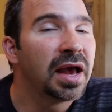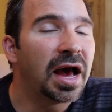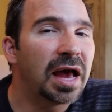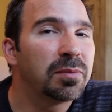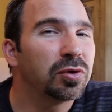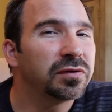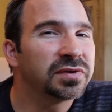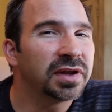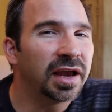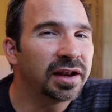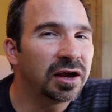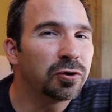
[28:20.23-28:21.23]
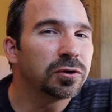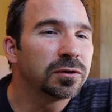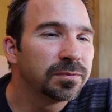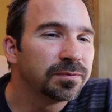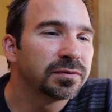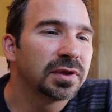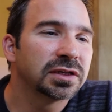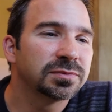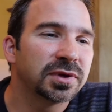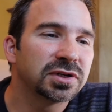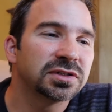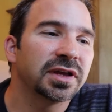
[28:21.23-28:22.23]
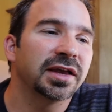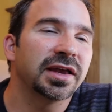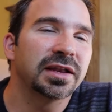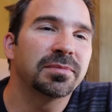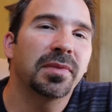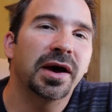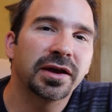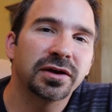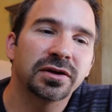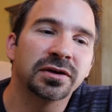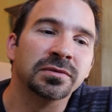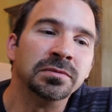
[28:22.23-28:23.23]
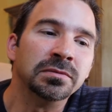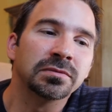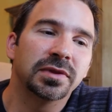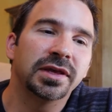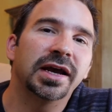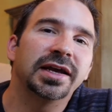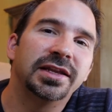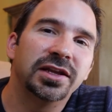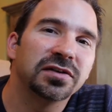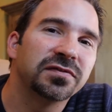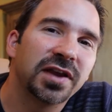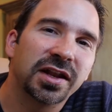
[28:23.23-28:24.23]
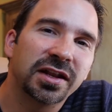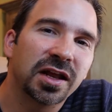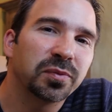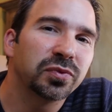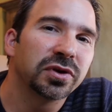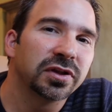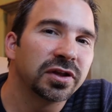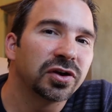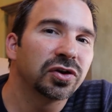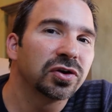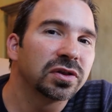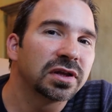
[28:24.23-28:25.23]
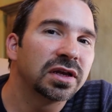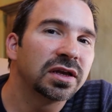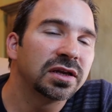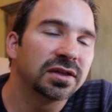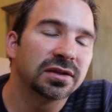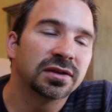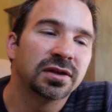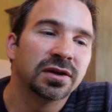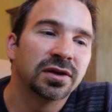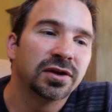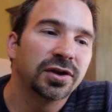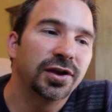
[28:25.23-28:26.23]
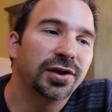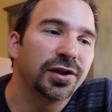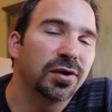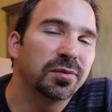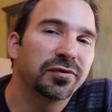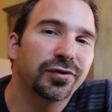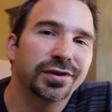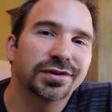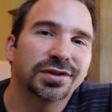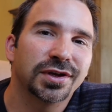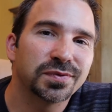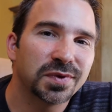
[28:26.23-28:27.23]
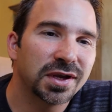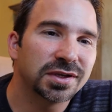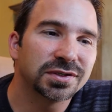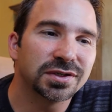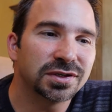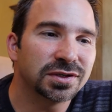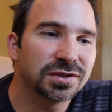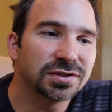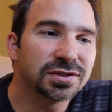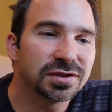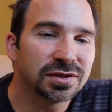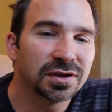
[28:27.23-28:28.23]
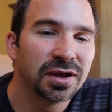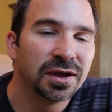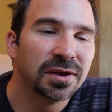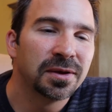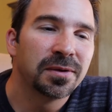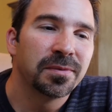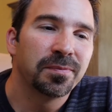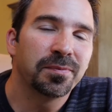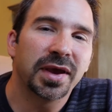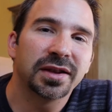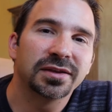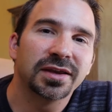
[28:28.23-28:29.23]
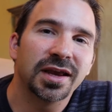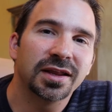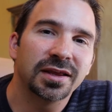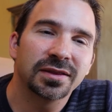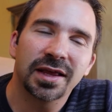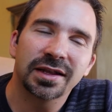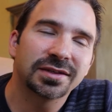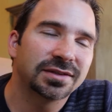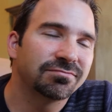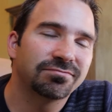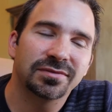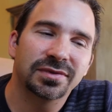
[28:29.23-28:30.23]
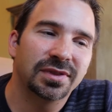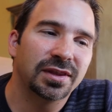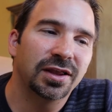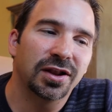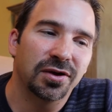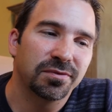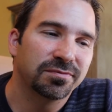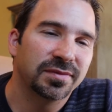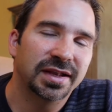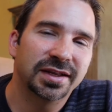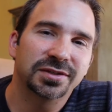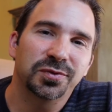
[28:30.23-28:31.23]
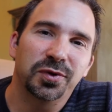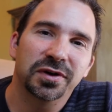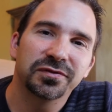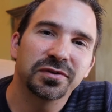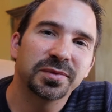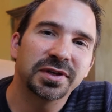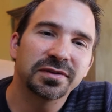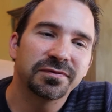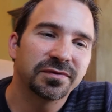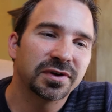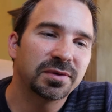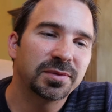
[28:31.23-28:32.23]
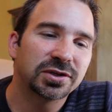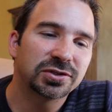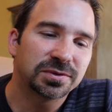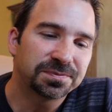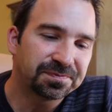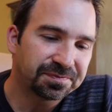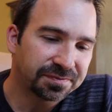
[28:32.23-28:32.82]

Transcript: I'm more of a night owl. As much as I admire the idea of getting up really early and, you know, before the sun rises and meditating, that you know, that doesn't work for me very much.